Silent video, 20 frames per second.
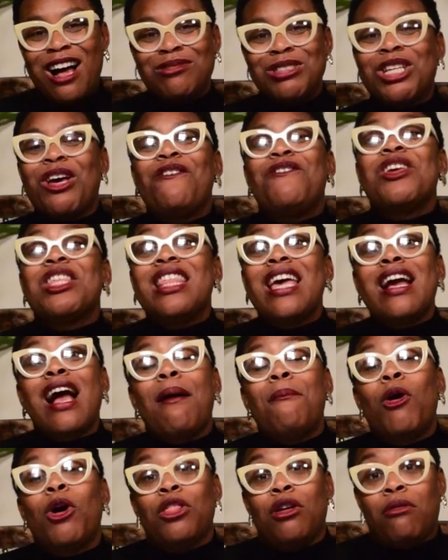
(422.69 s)
so if you think
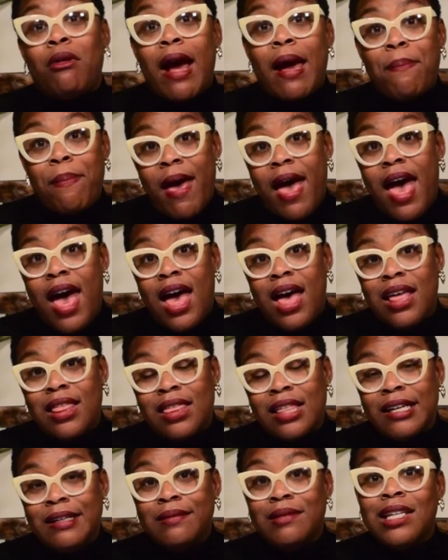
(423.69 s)
I'm on the right
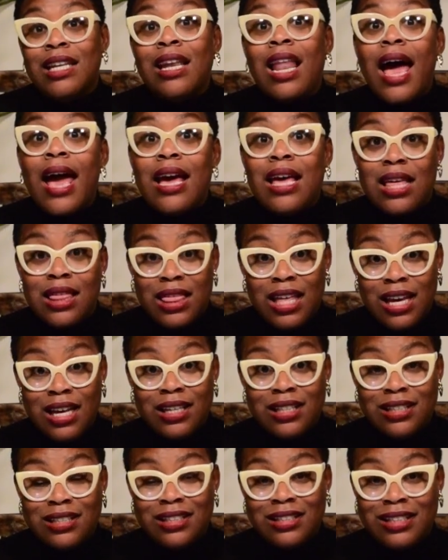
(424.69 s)
path like
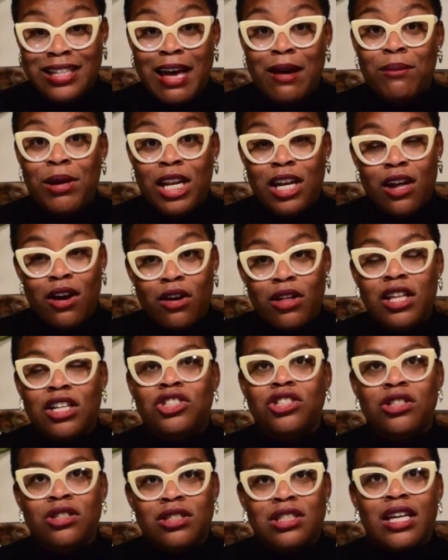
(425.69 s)
this, let me know
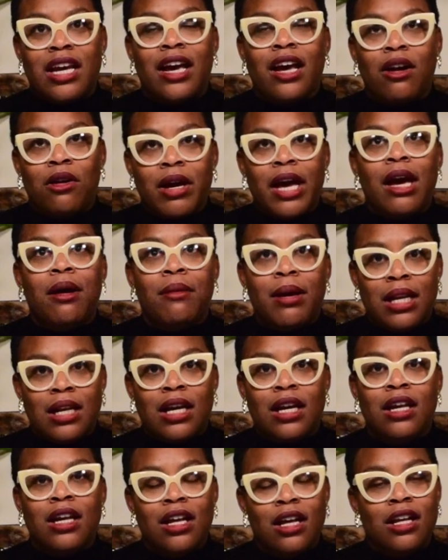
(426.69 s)
that you're saying, okay,
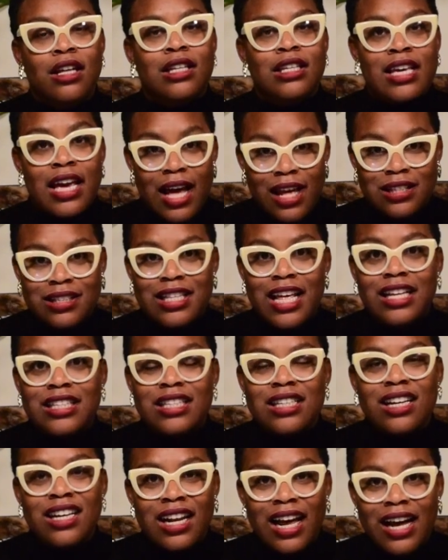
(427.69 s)
Whitney, yes, that's
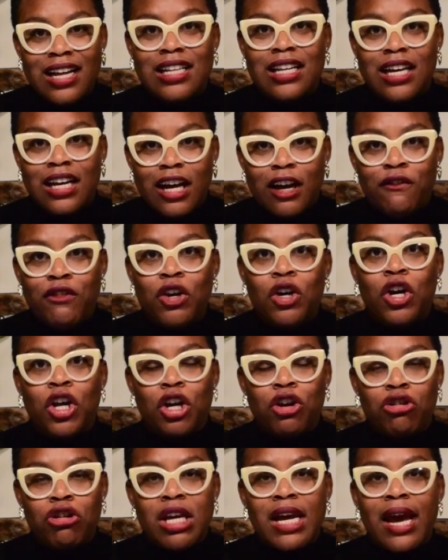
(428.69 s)
a good idea. If you're
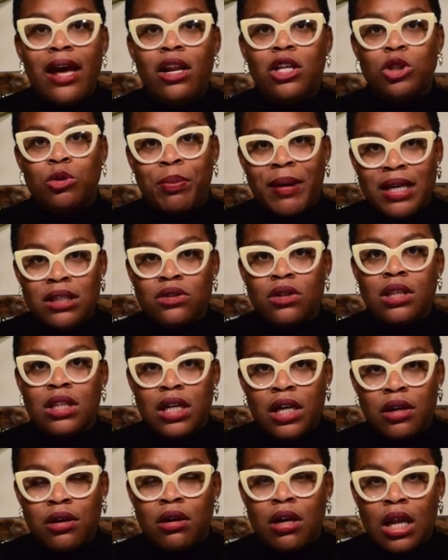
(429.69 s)
going to create a space on
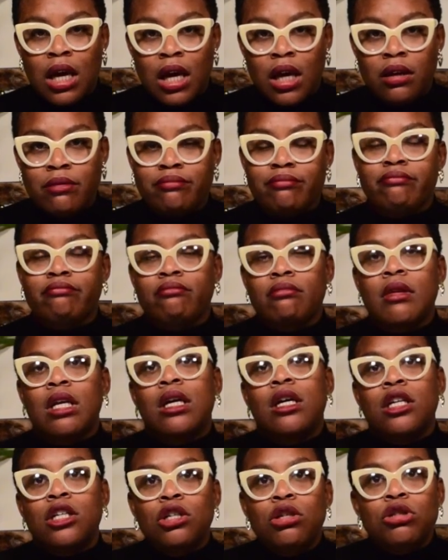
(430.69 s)
the internet,
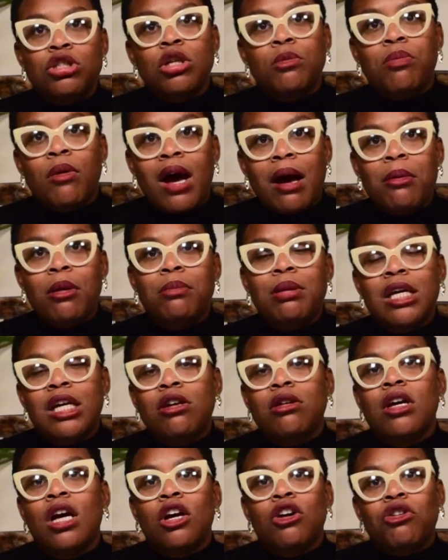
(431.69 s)
you should probably
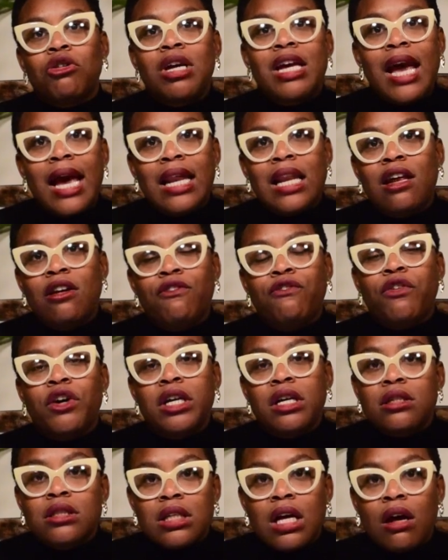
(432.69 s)
create it for
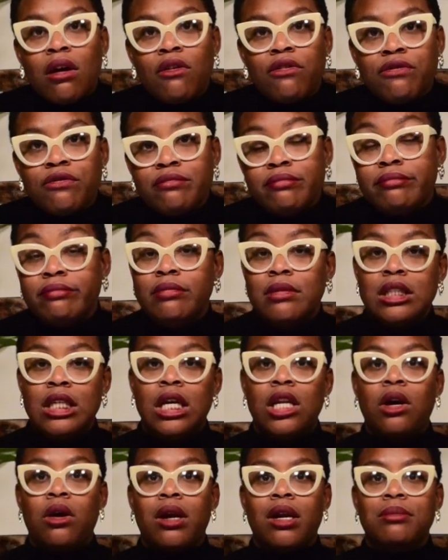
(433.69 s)
yourself.
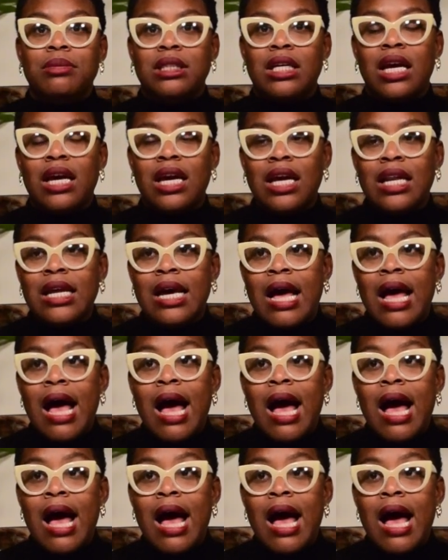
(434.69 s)
You know what I'm saying?